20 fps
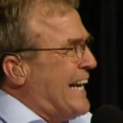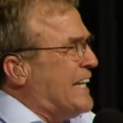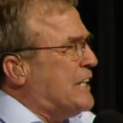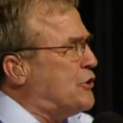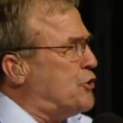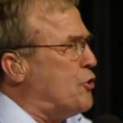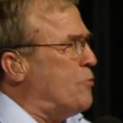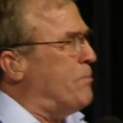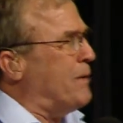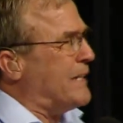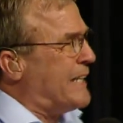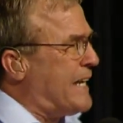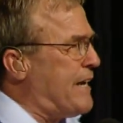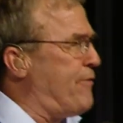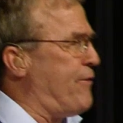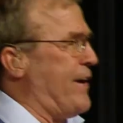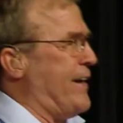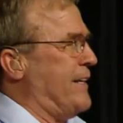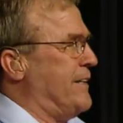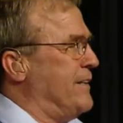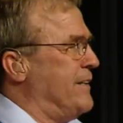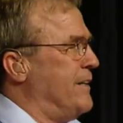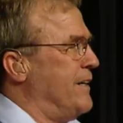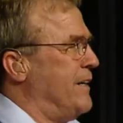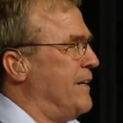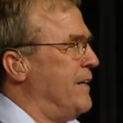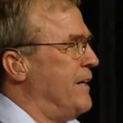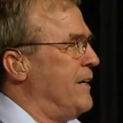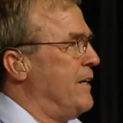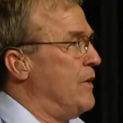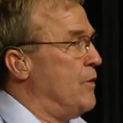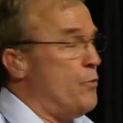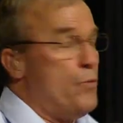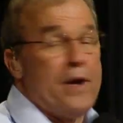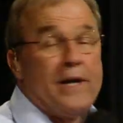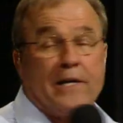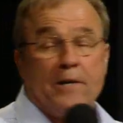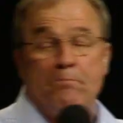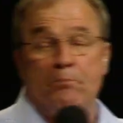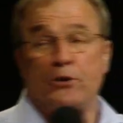into believing. We
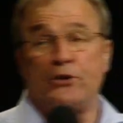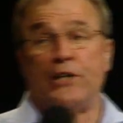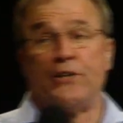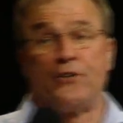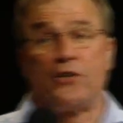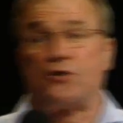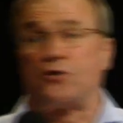can present the